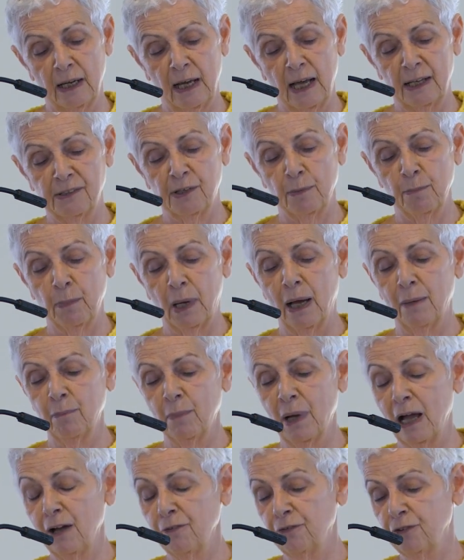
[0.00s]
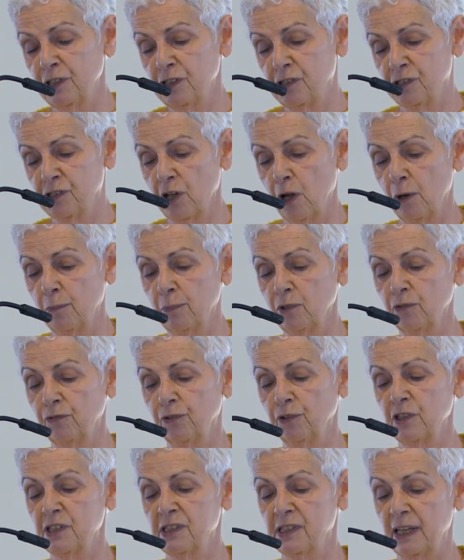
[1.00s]
as the Ma'amar for his sermon
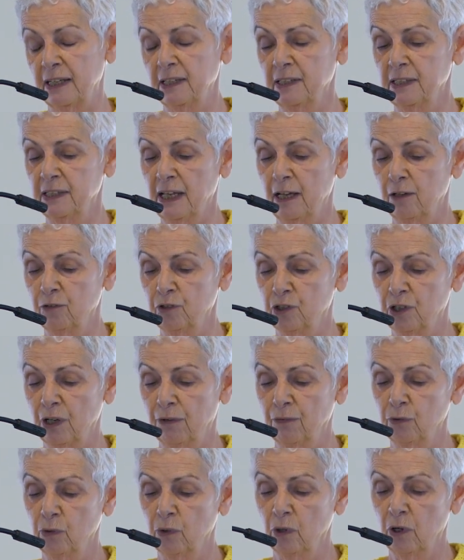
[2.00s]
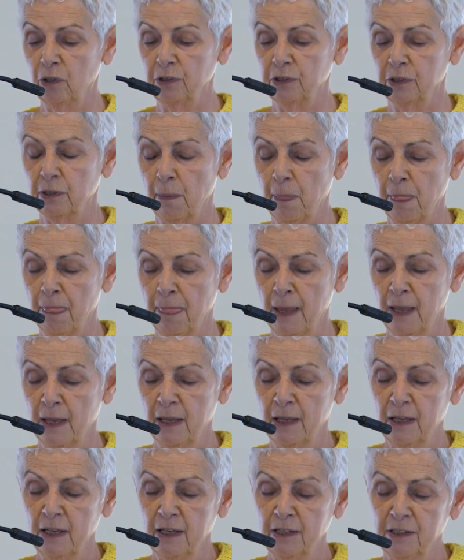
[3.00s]
for the second day of Shavuot.
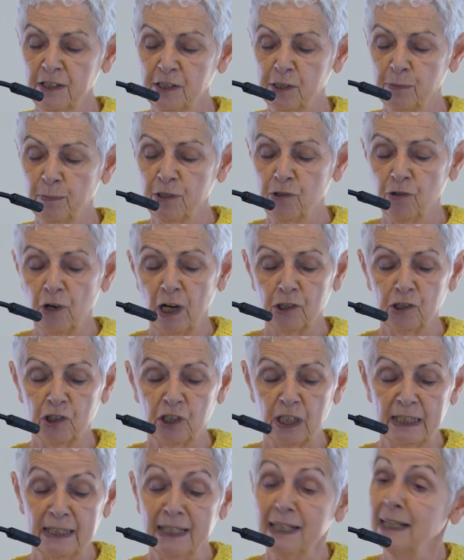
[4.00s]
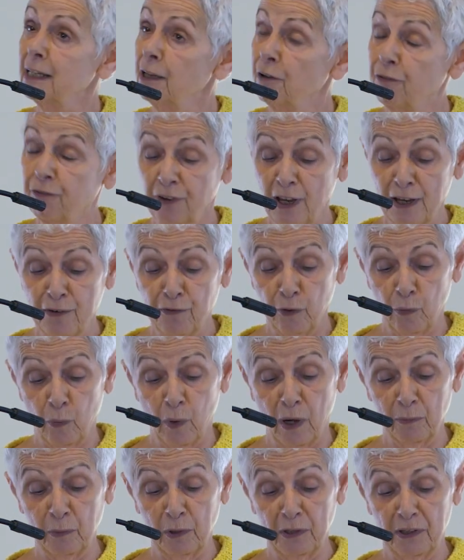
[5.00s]
This midrash, clearly a favourite
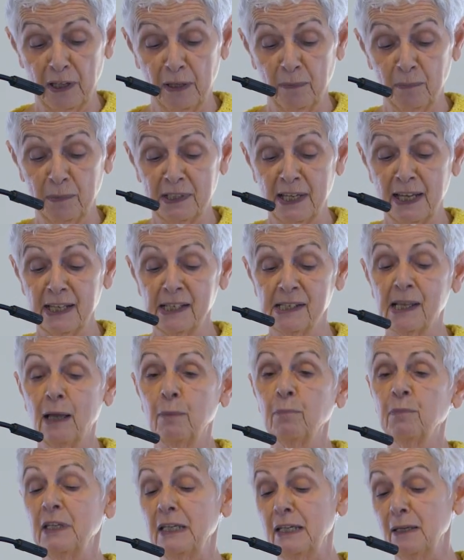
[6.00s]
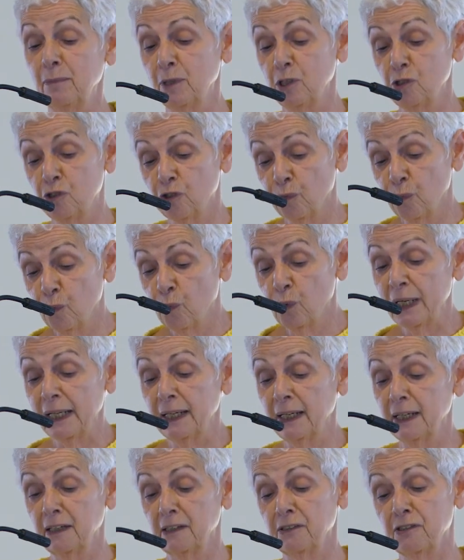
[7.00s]
one with him, takes up the image of
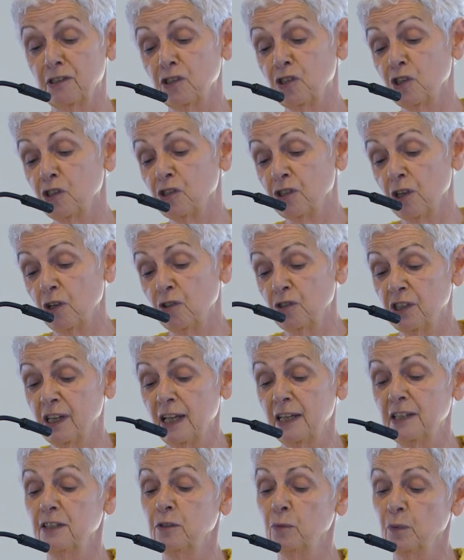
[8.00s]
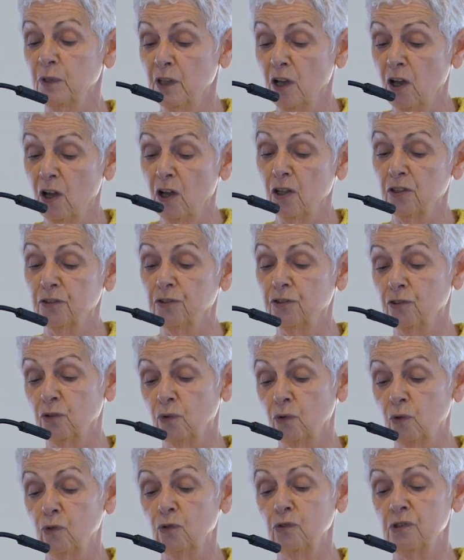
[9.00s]
wings as associated with the earth,
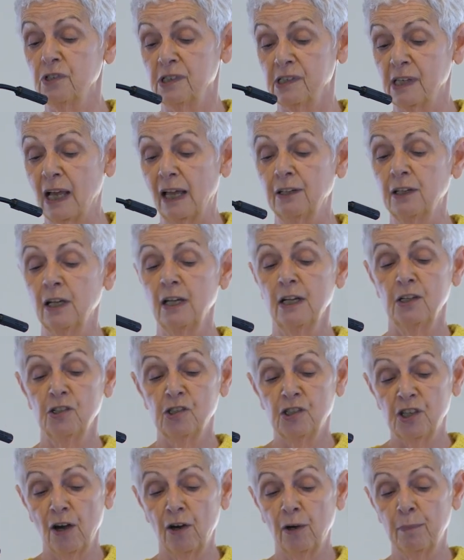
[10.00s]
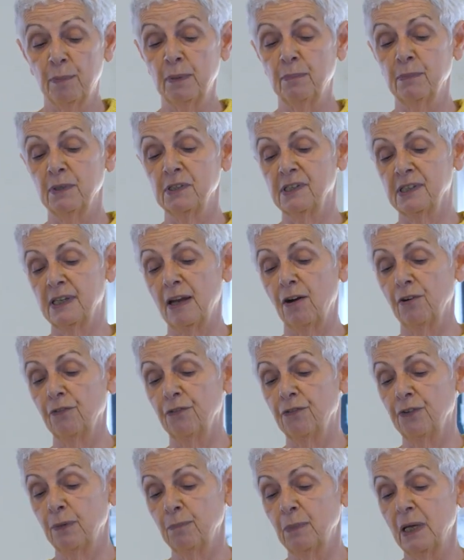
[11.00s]
dawn, sun, cherubim, and
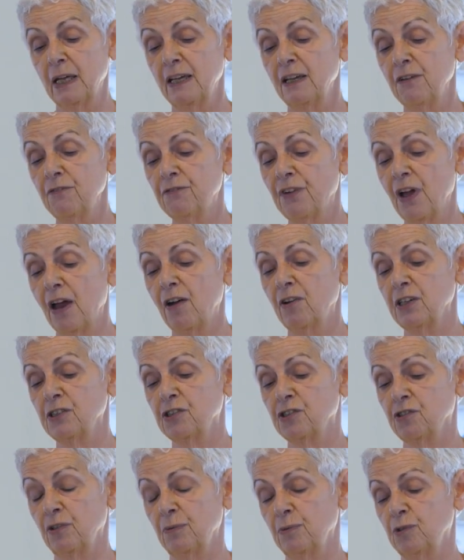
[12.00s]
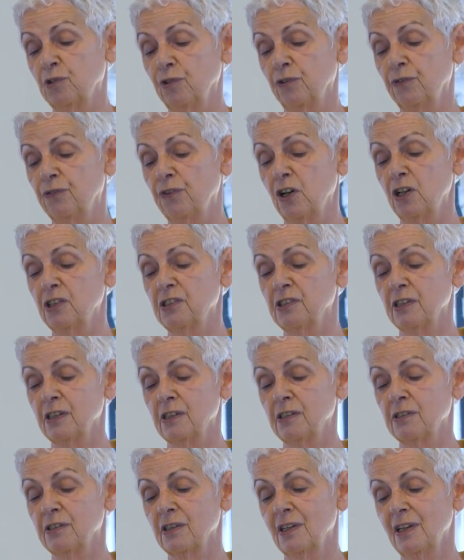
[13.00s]
seraphim in various scriptural
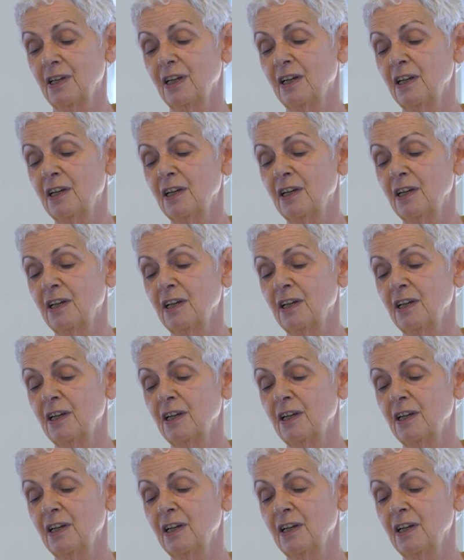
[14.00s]
verses.